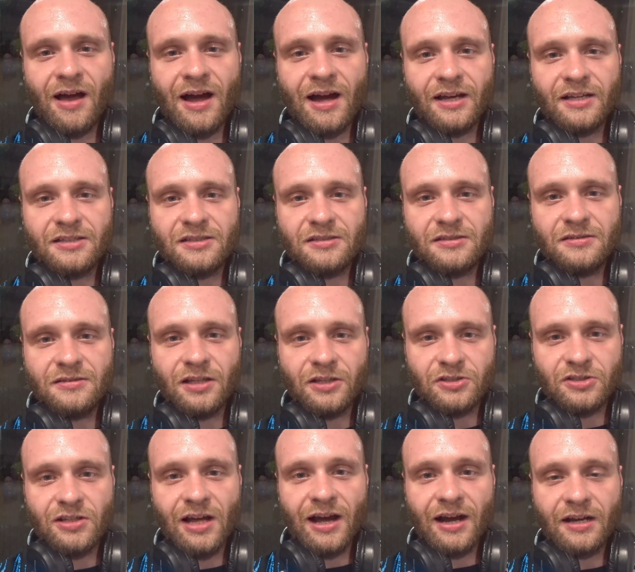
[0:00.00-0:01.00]
act
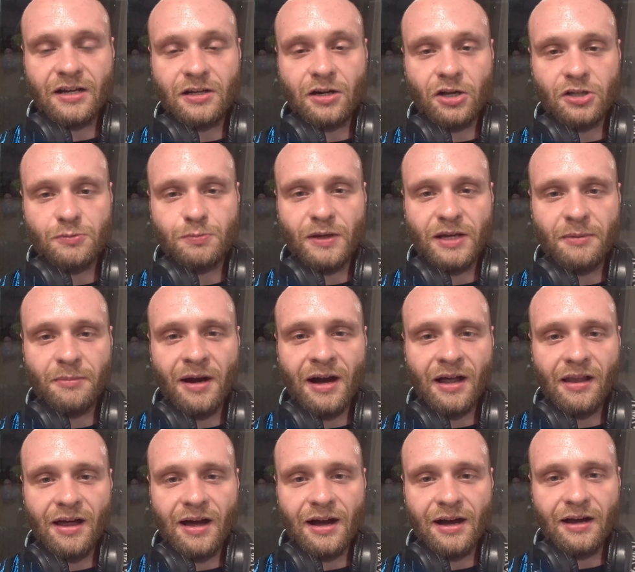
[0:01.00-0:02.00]
that's now cost me
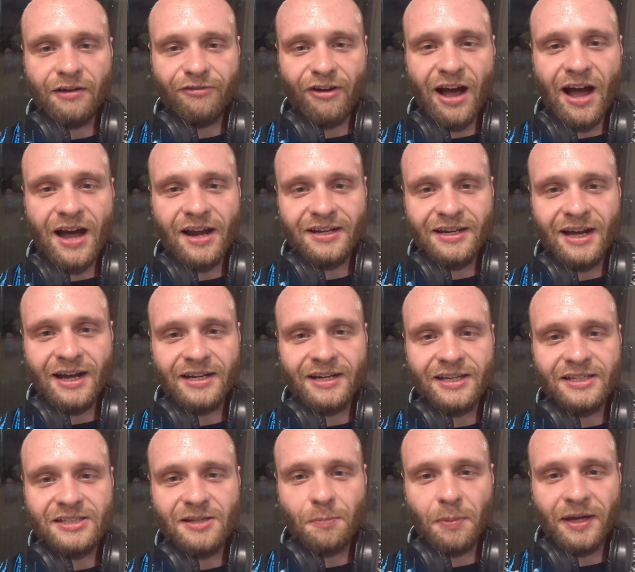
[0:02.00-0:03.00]
my life. I now
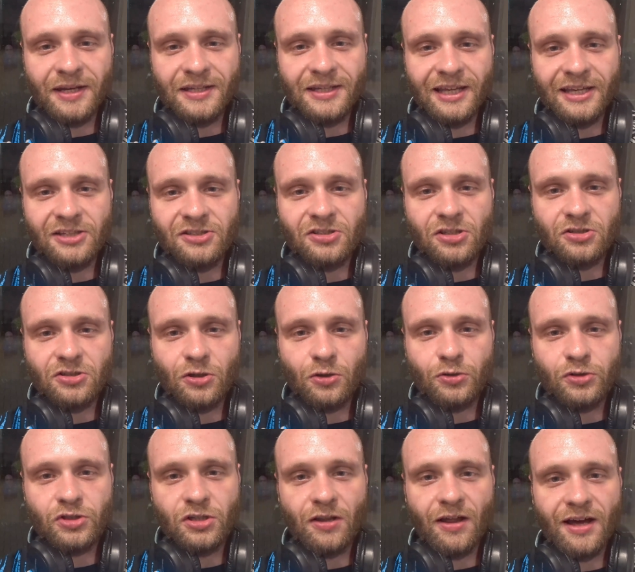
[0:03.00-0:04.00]
need to be
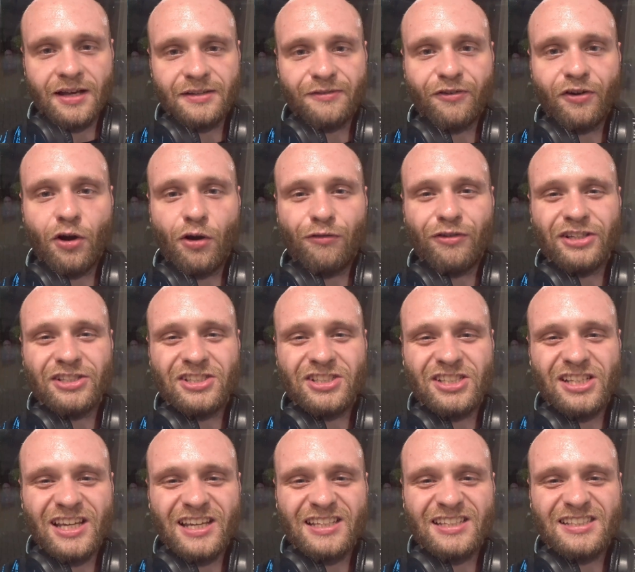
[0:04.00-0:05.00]
deinstitutionalised for over
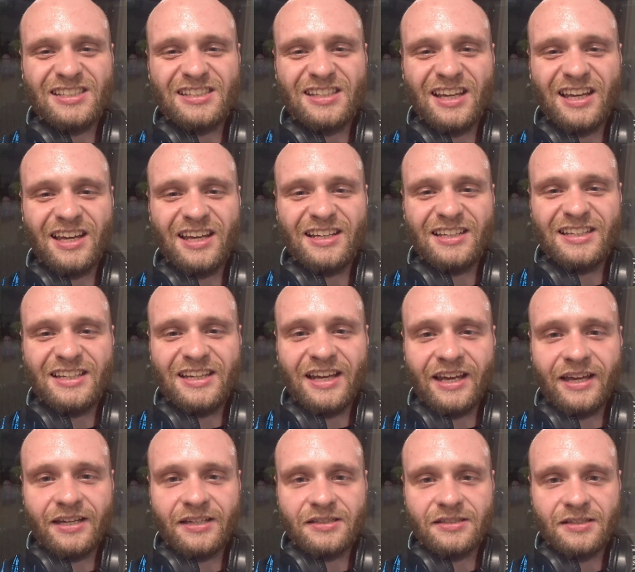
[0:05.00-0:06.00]
16
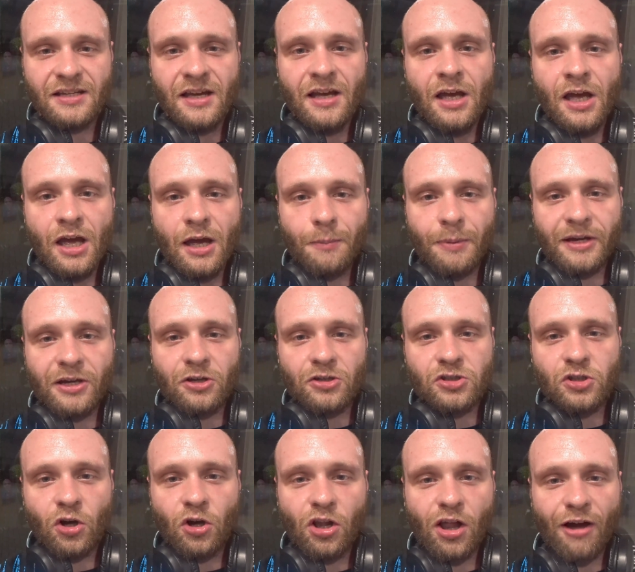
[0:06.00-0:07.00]
years
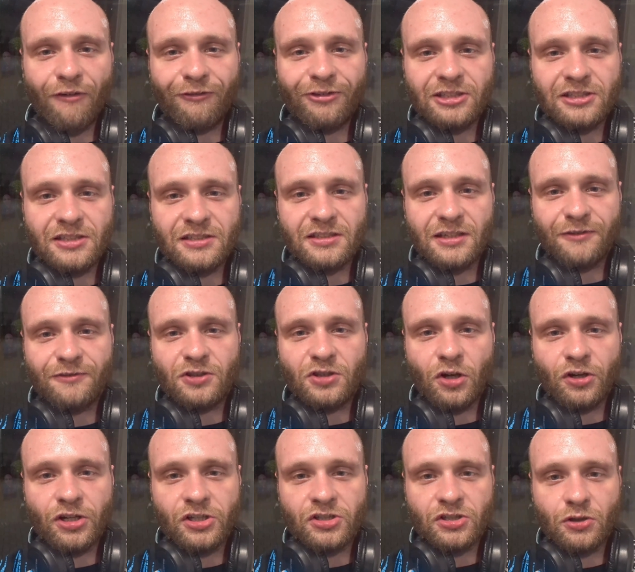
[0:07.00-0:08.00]
because all officers have
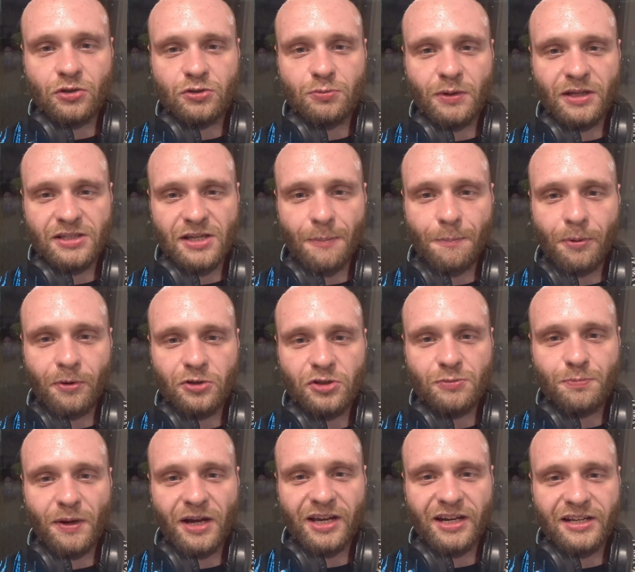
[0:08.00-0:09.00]
done is use me as a
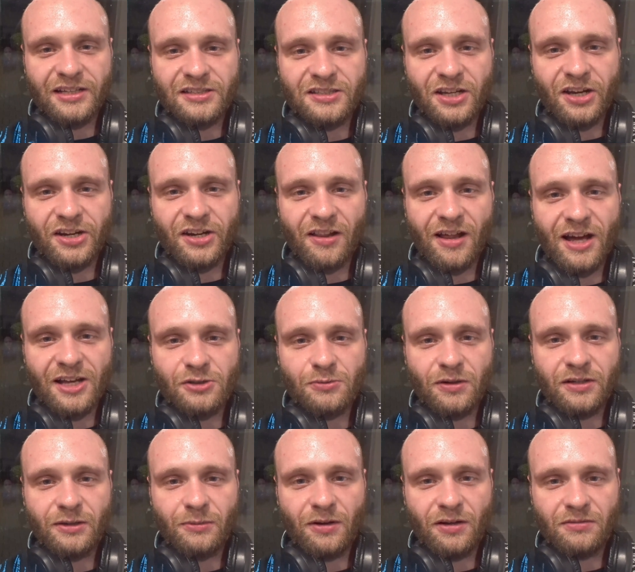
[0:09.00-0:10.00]
punch bag and internalise
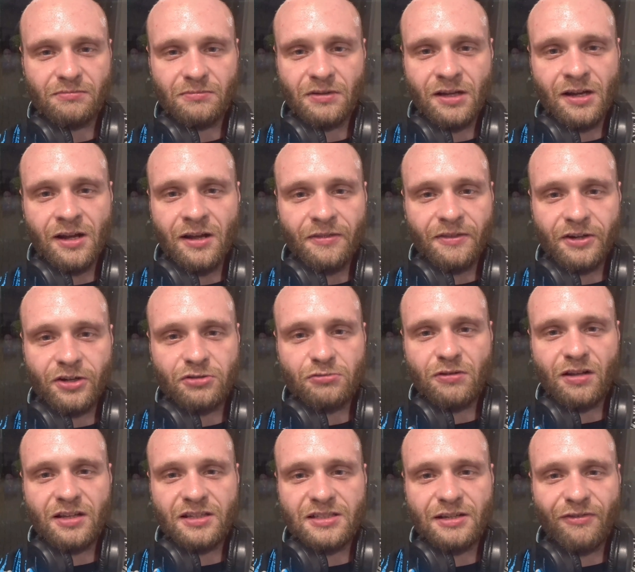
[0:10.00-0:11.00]
what they want. They just
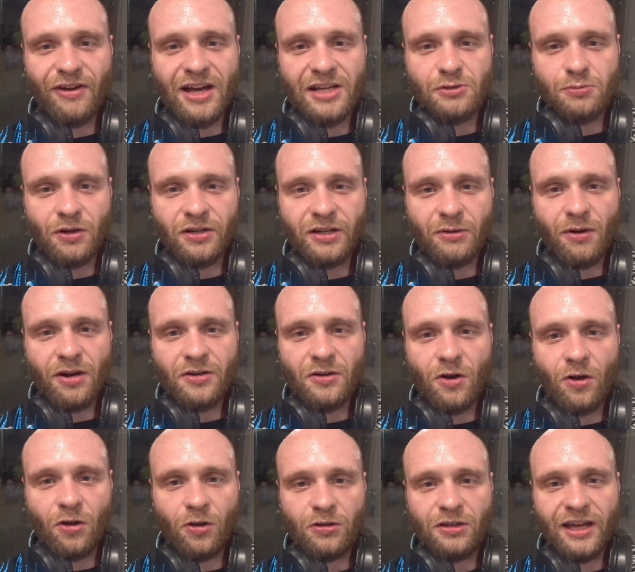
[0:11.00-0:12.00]
relativise what they want
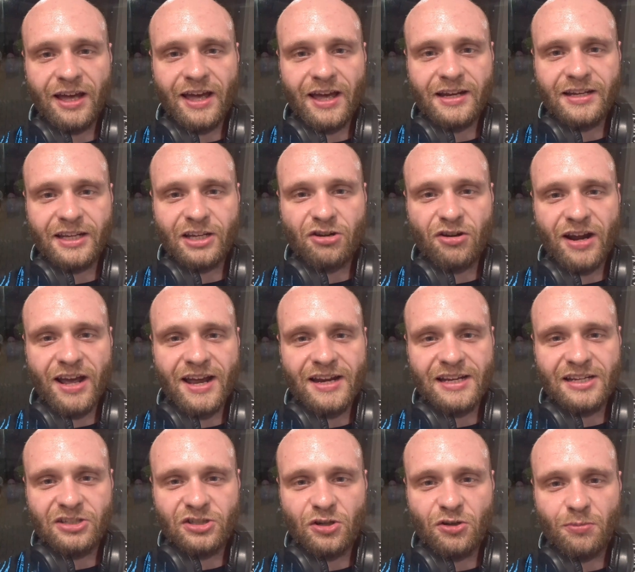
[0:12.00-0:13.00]
all day,
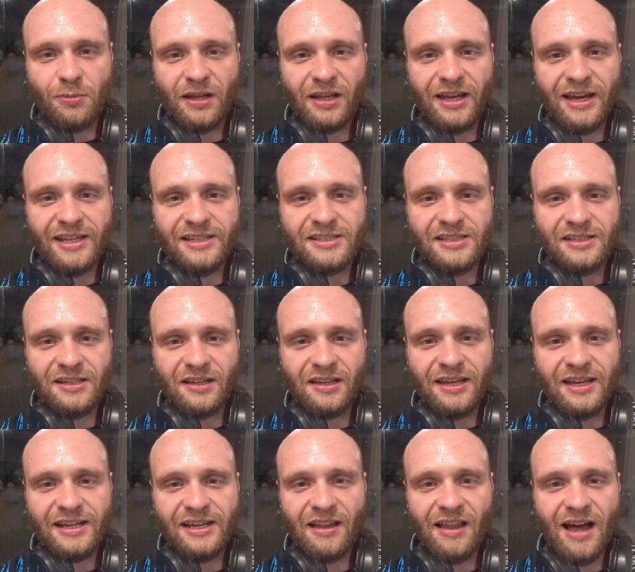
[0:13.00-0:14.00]
degrading, humiliating
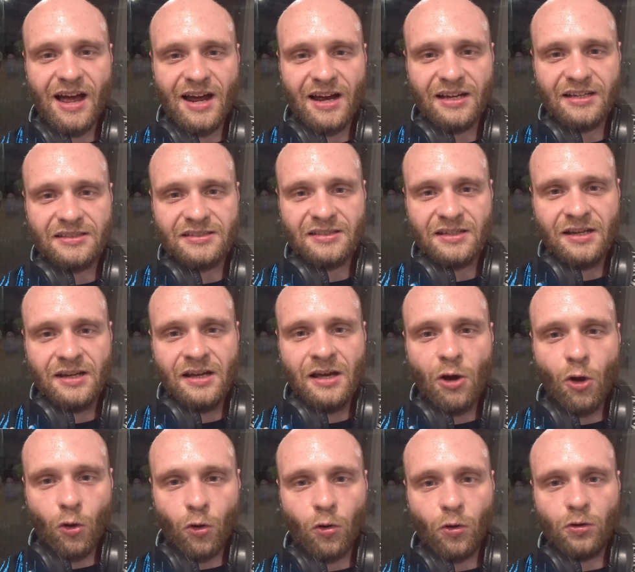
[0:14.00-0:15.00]
illegal acts.
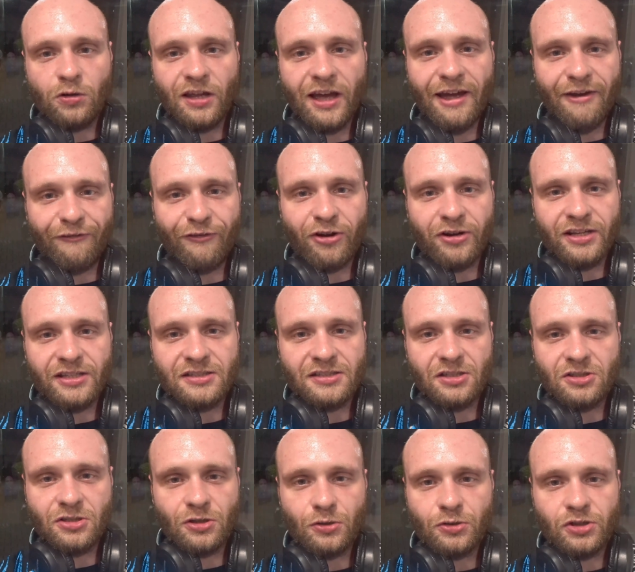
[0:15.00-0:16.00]
All day for an
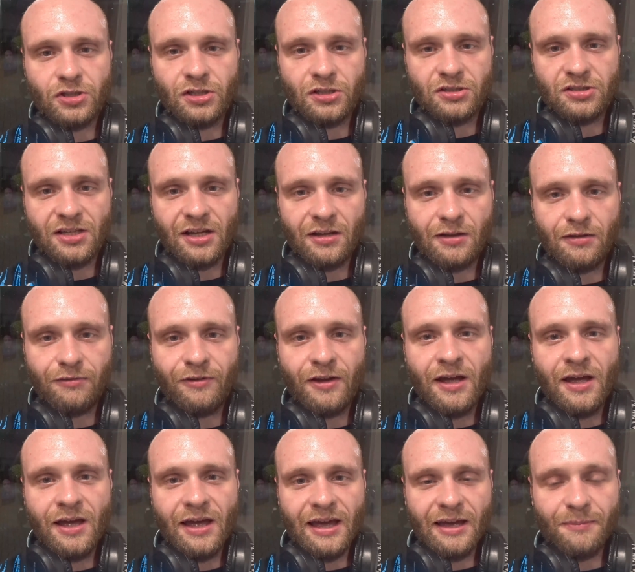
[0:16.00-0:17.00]
institutional cell.
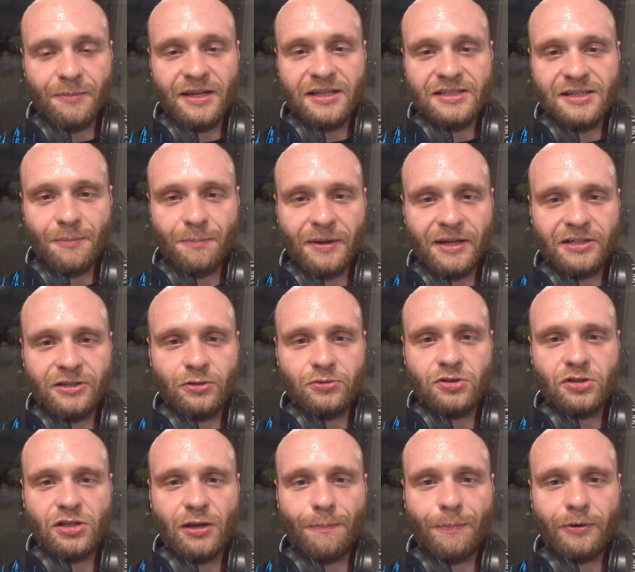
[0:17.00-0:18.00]
It means I'm being
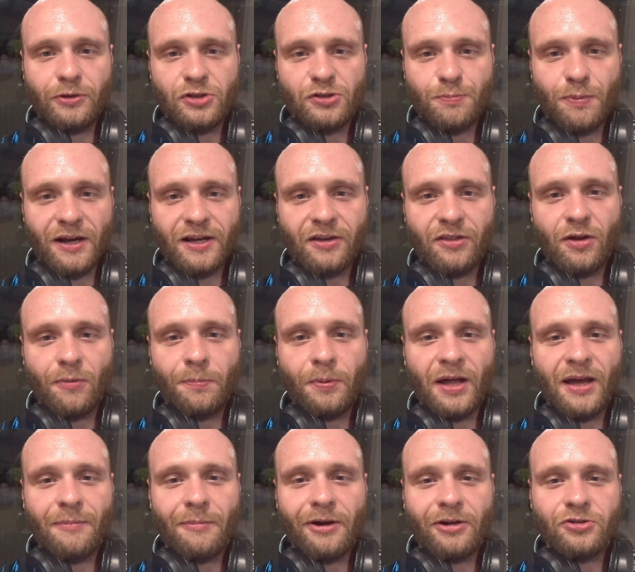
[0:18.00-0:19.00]
used as a punch bag and they'll
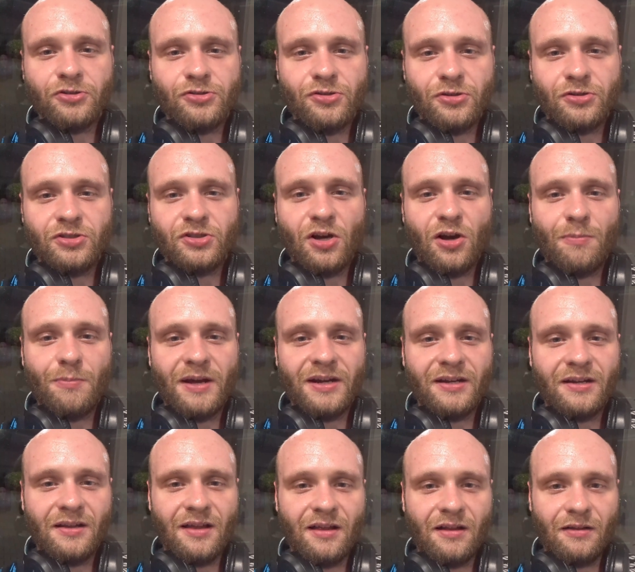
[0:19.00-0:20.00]
blame it on drugs or
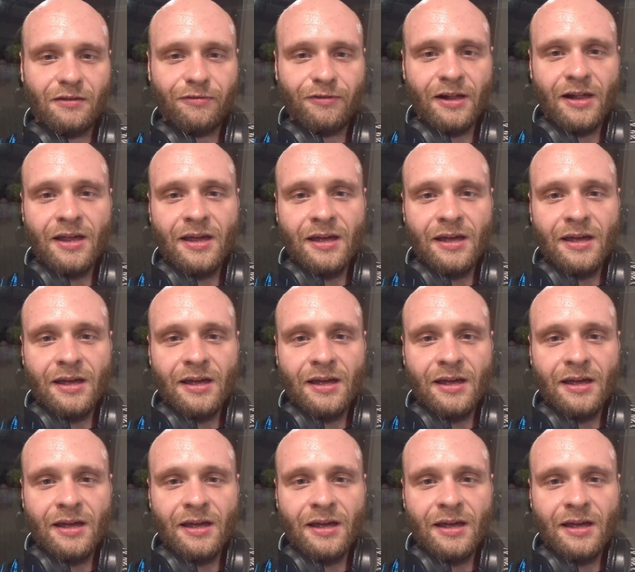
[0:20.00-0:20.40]
mental health.